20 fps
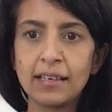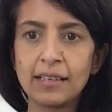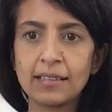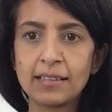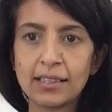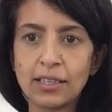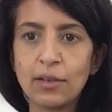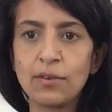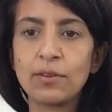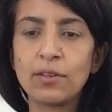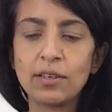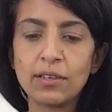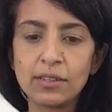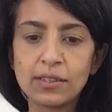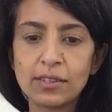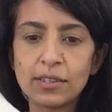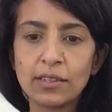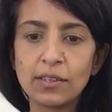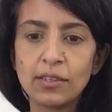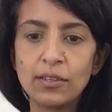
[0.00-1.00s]
so that
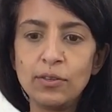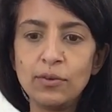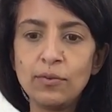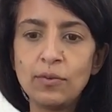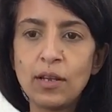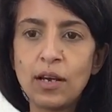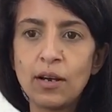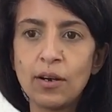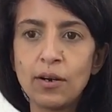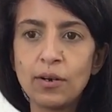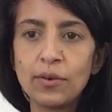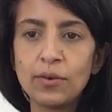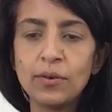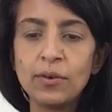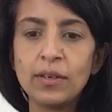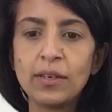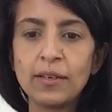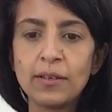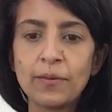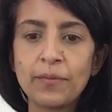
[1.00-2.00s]
you know
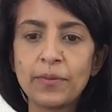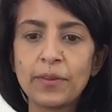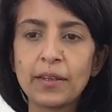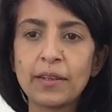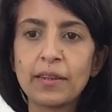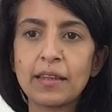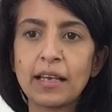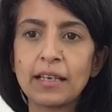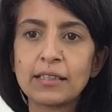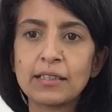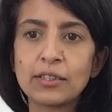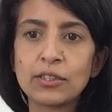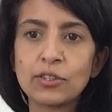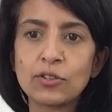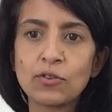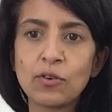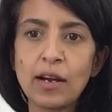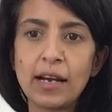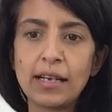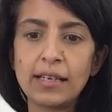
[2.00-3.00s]
that they're
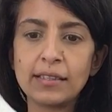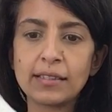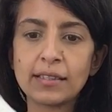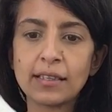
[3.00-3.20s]
straight,